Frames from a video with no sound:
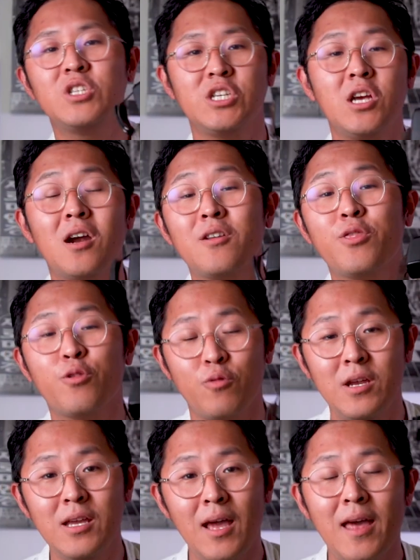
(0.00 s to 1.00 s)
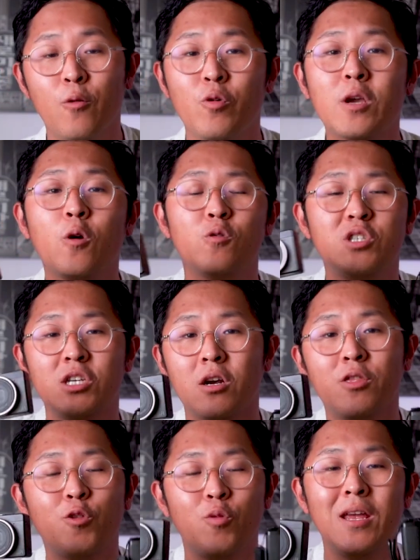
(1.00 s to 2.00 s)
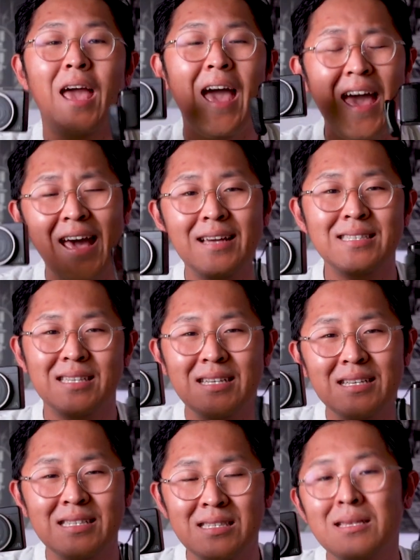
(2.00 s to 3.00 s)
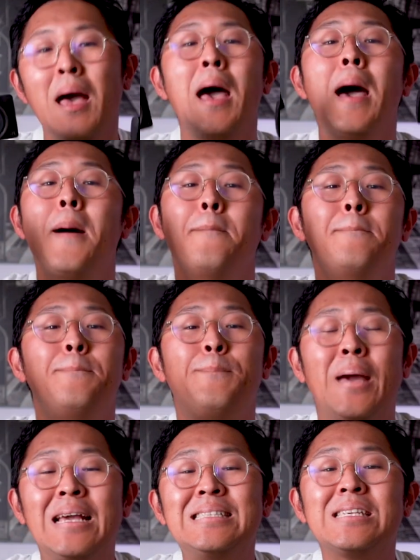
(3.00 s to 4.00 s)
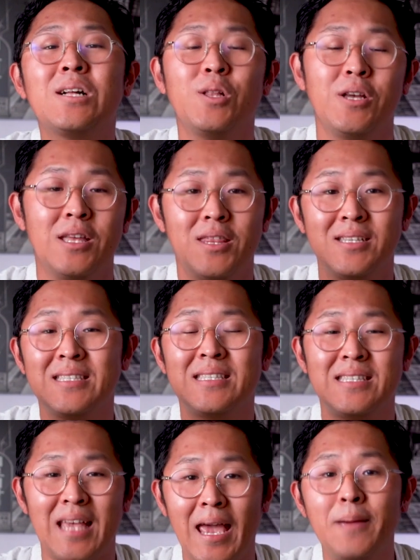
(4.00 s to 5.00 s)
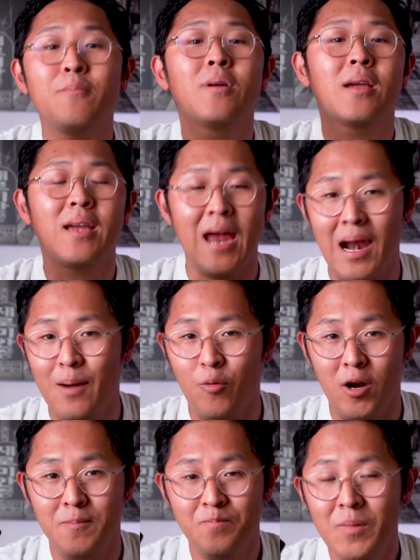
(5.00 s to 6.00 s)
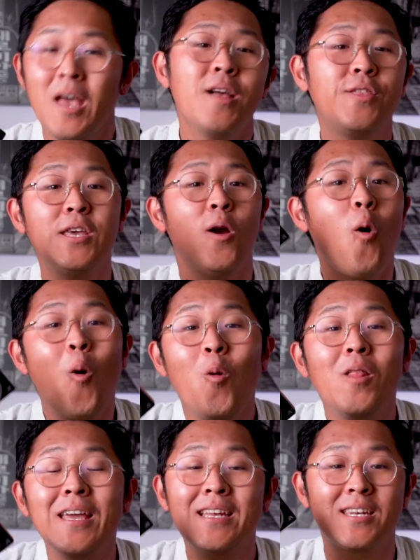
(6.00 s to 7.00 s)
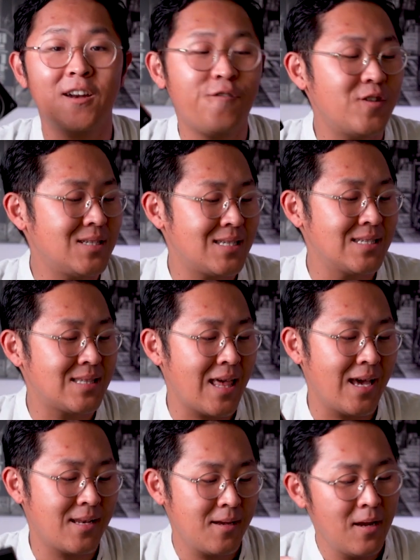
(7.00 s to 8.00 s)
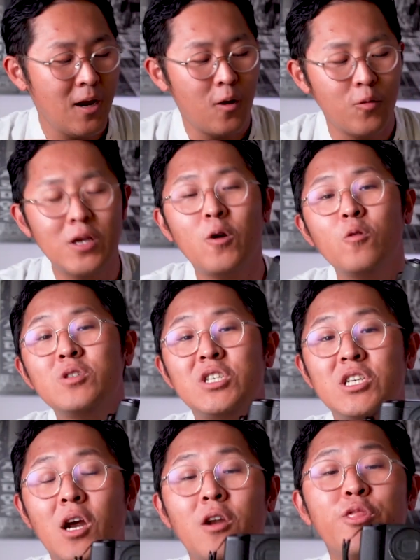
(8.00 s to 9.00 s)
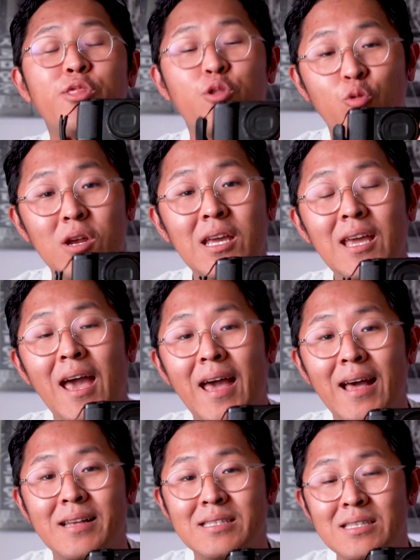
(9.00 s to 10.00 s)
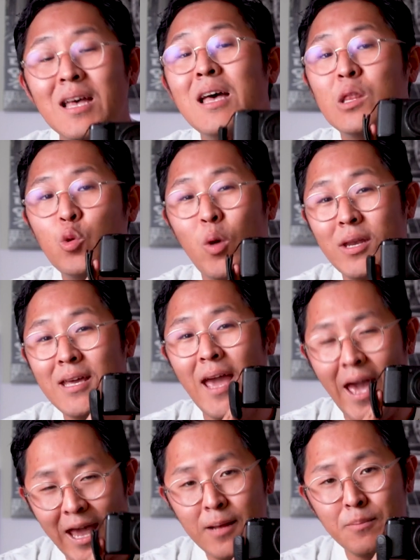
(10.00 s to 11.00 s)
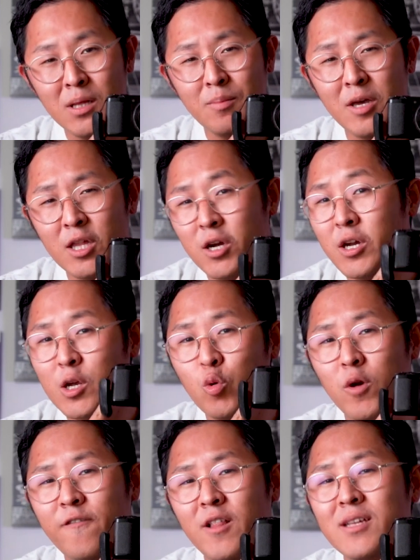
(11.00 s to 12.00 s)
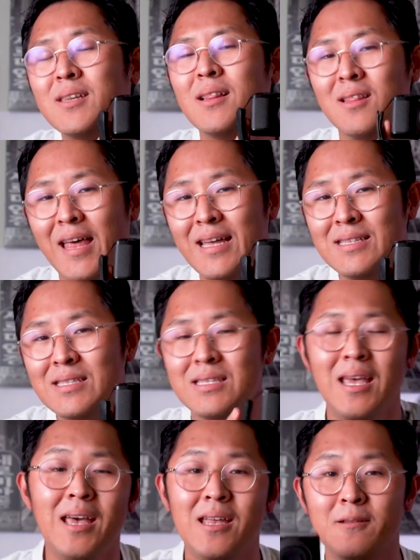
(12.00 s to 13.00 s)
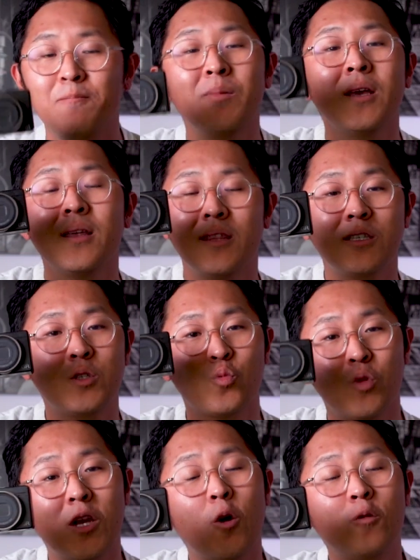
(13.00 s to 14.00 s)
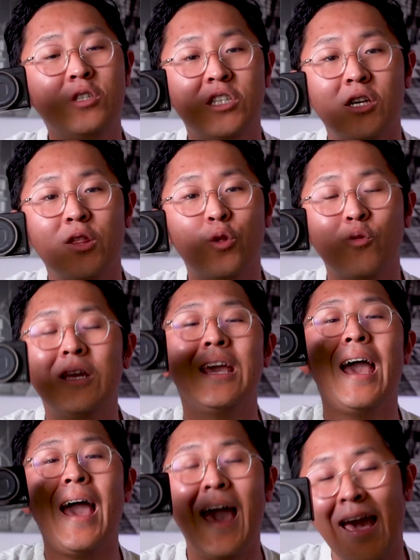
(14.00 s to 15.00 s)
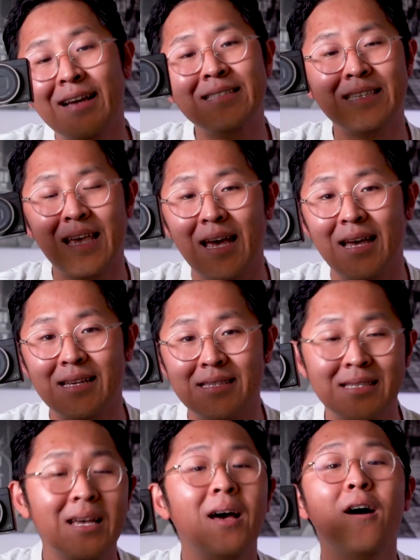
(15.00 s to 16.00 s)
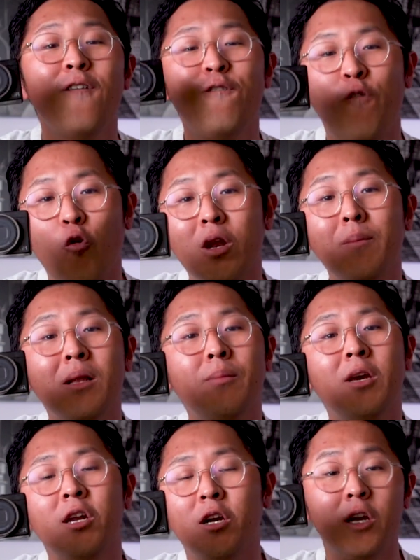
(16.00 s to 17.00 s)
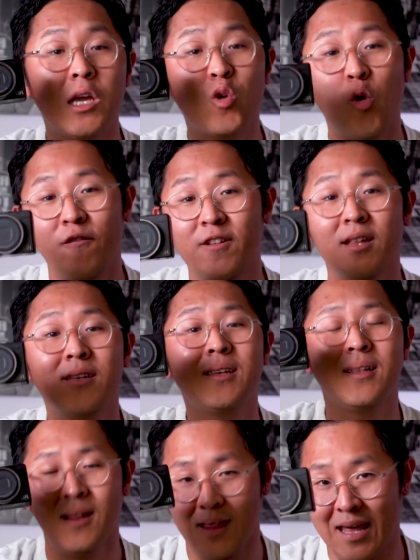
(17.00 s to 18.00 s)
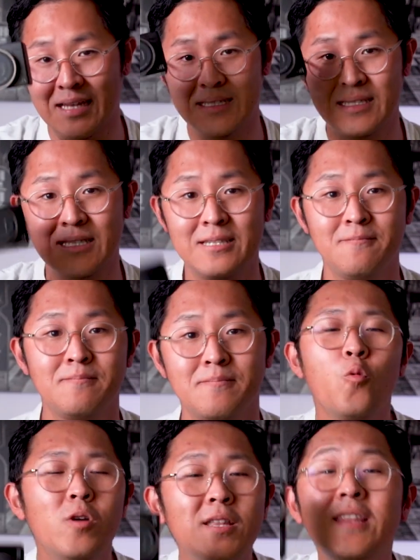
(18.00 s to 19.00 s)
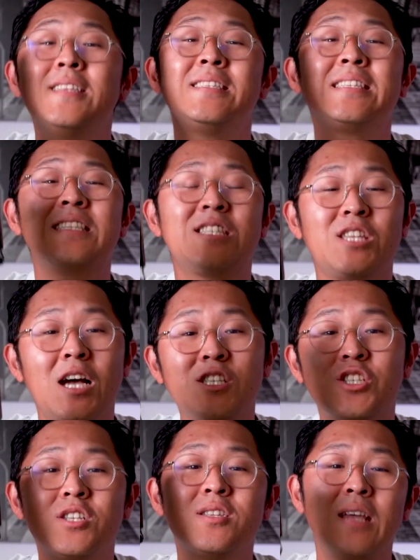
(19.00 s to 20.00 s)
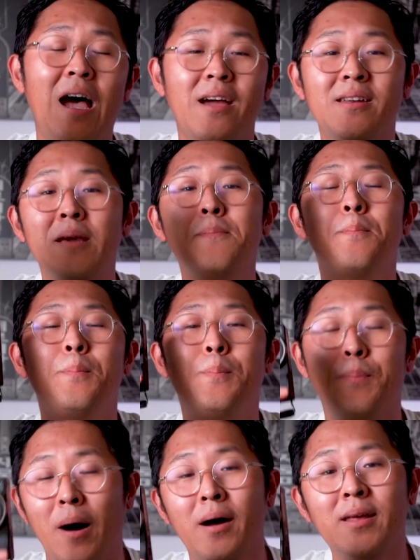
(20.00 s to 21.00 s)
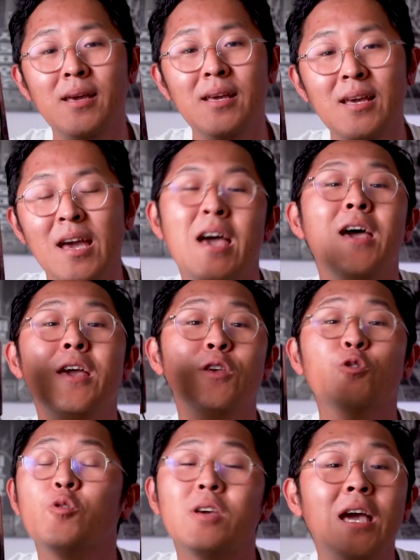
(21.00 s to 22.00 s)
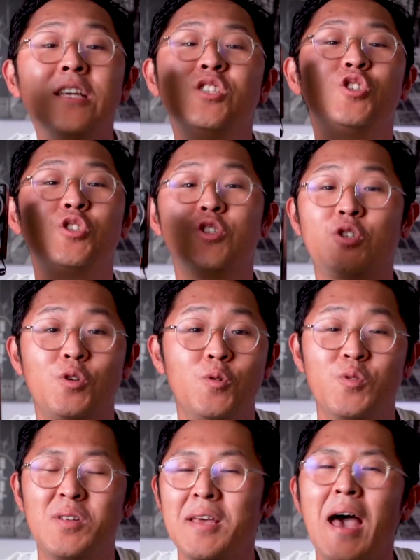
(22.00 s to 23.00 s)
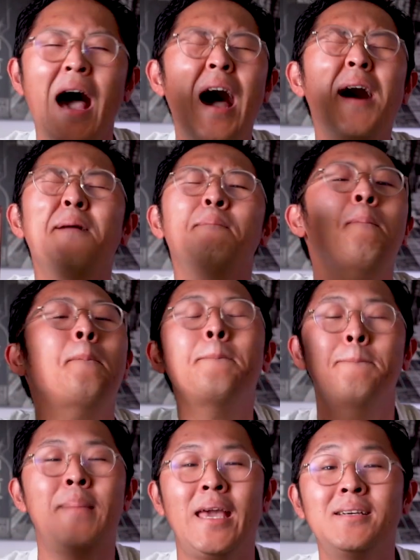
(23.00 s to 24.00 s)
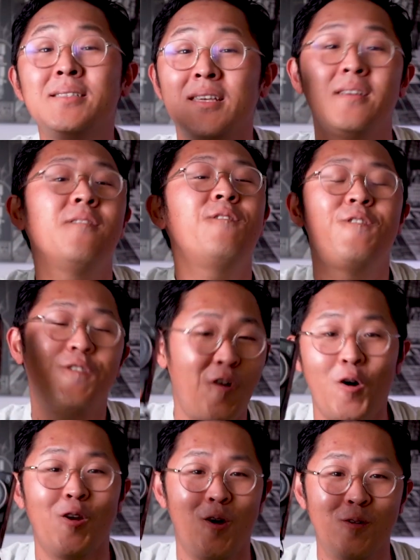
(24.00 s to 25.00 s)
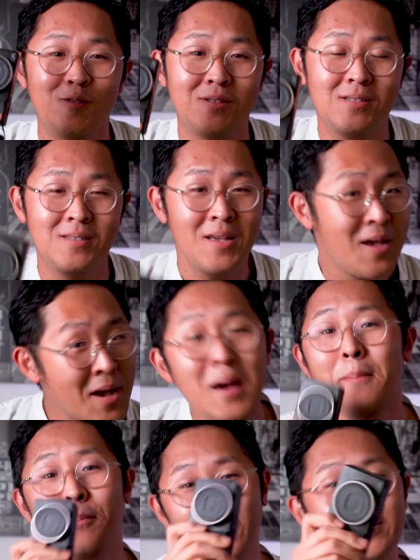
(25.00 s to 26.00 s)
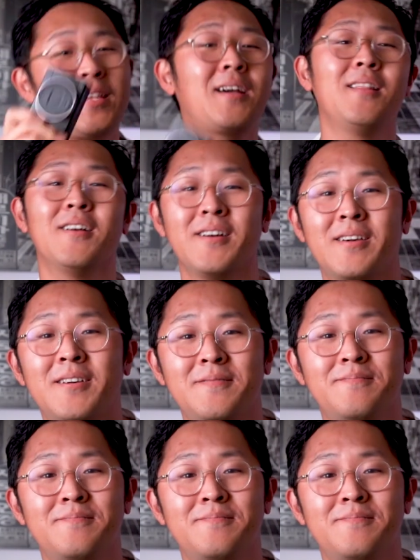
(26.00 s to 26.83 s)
GR3 and RICOH GR3x is basically the same camera. The only difference is that RICOH GR3 has 28mm equivalent lens and this RICOH GR3x has 40mm equivalent lens. With such a tiny body, you can shoot amazing photos. Please take a look.